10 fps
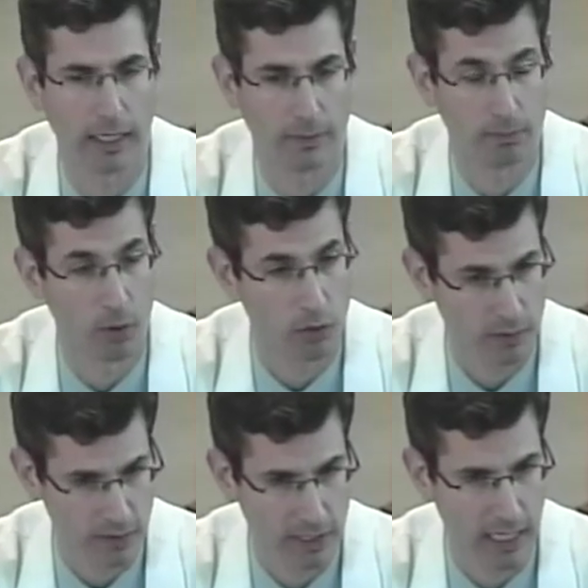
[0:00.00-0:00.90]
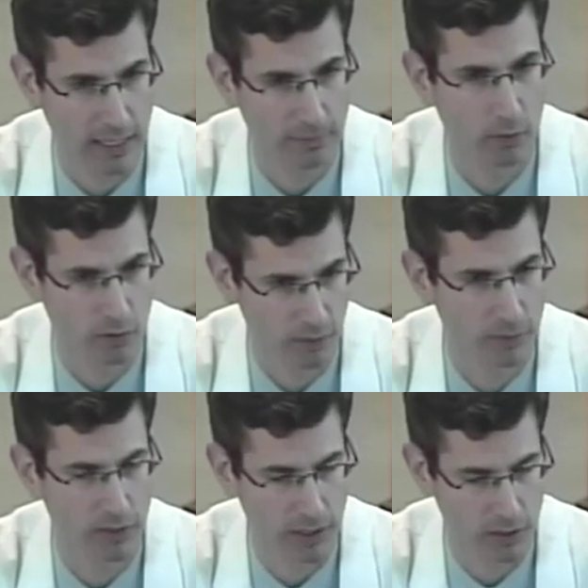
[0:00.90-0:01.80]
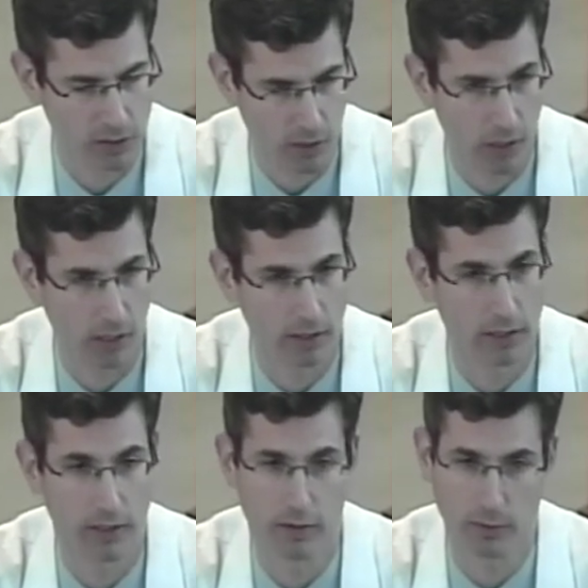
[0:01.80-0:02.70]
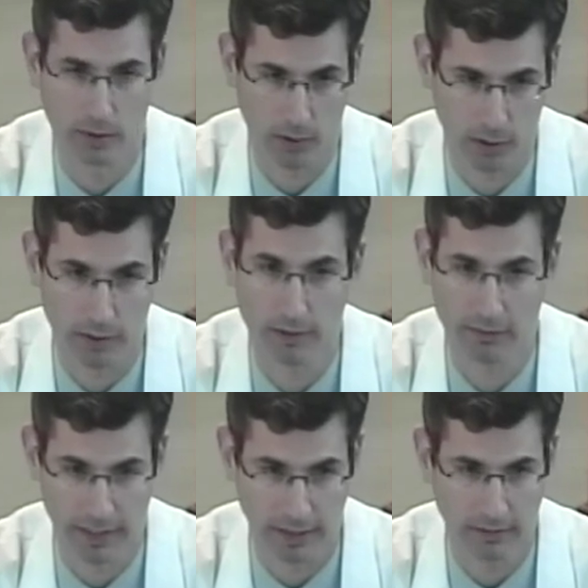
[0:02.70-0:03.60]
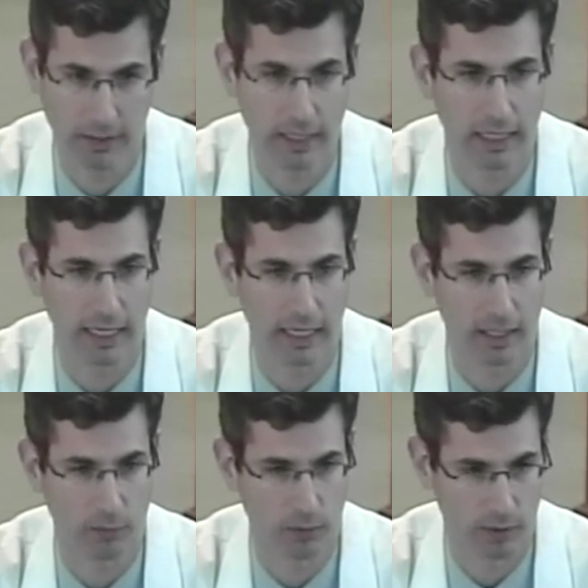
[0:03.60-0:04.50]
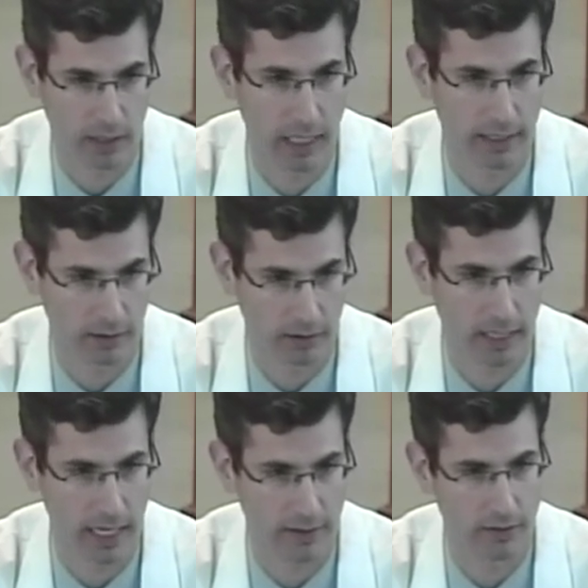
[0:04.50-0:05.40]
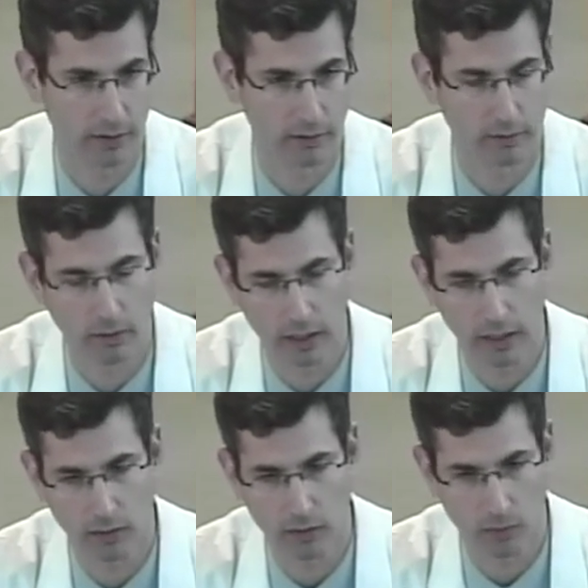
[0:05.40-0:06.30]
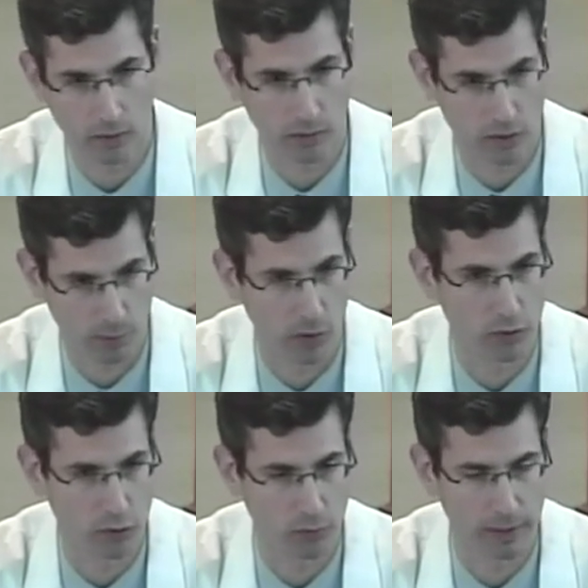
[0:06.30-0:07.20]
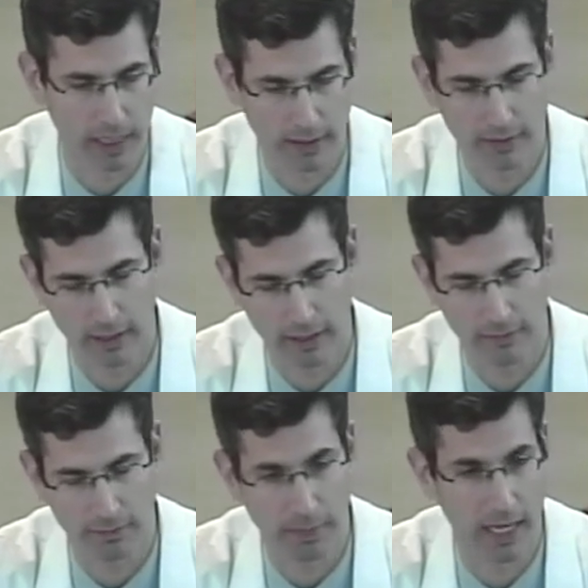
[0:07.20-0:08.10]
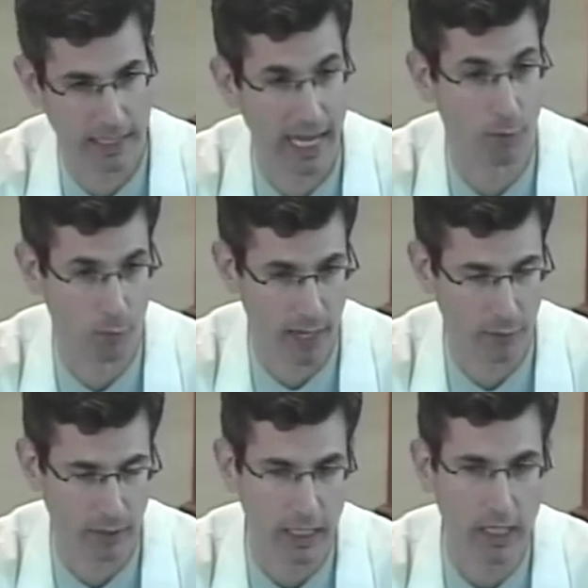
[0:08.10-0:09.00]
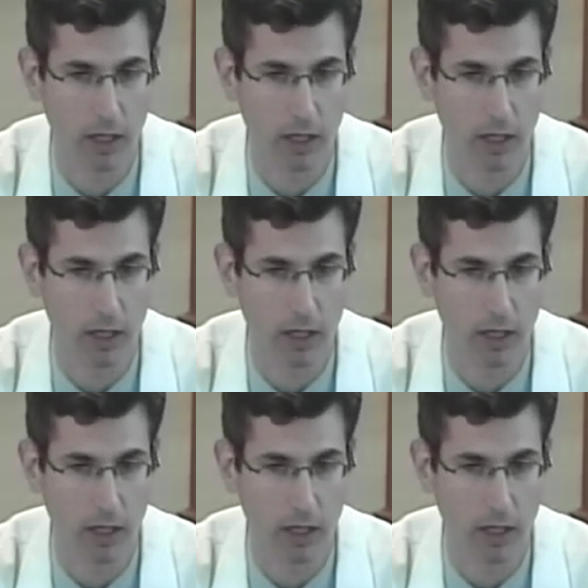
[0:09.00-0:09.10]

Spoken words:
Most of the time, most of our procedures are done through an artery or vein, where we're guiding our catheter or a small tube by that route.